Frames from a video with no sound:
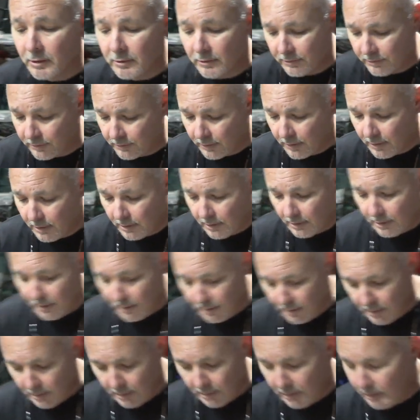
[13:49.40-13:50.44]
of
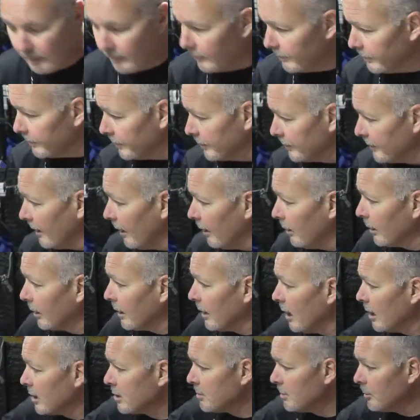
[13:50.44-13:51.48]
telling a
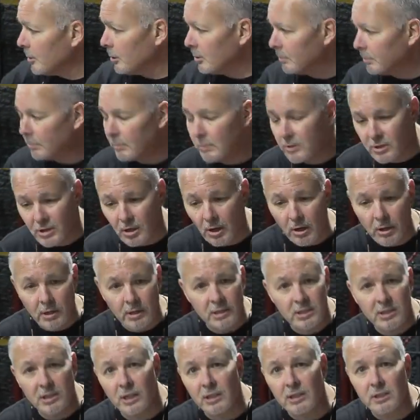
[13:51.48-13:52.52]
customer,
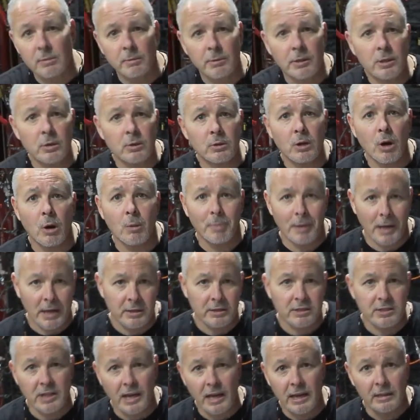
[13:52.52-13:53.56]
sorry, sucks to be you, go
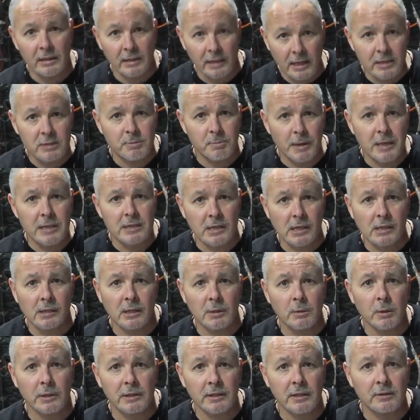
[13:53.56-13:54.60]
pound sand. And that's basically
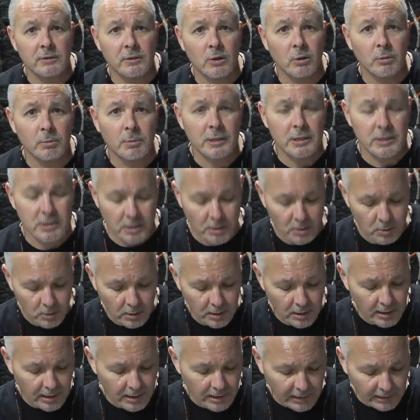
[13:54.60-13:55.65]
what they told me. So
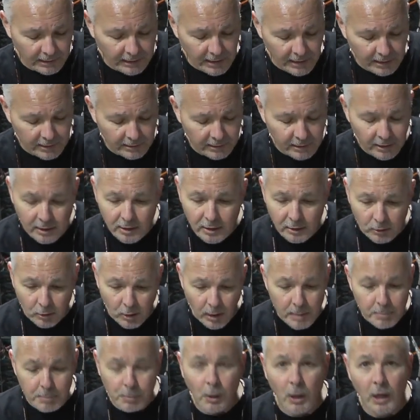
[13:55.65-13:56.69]
again,
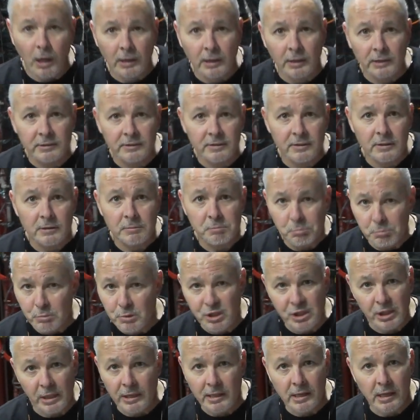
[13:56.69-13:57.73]
great product,
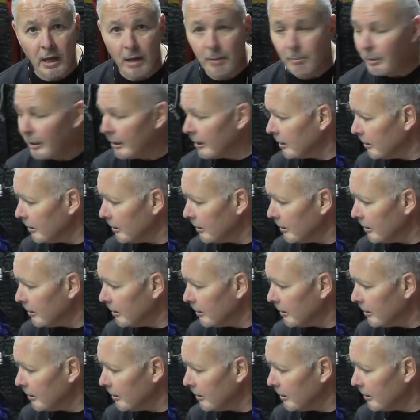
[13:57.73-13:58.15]
shitty company.